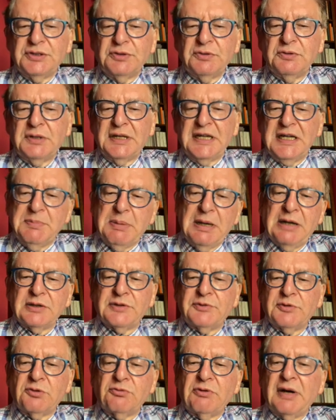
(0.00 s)
to keep out of
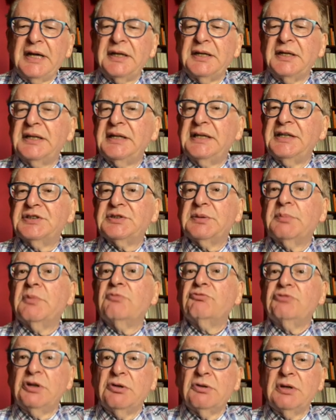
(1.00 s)
the rain and hear
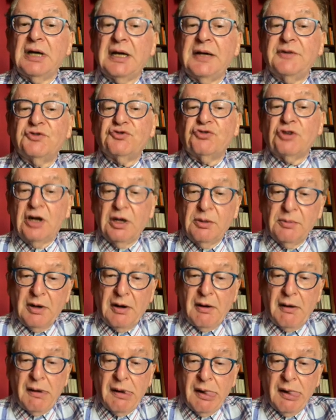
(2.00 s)
some real-life drama.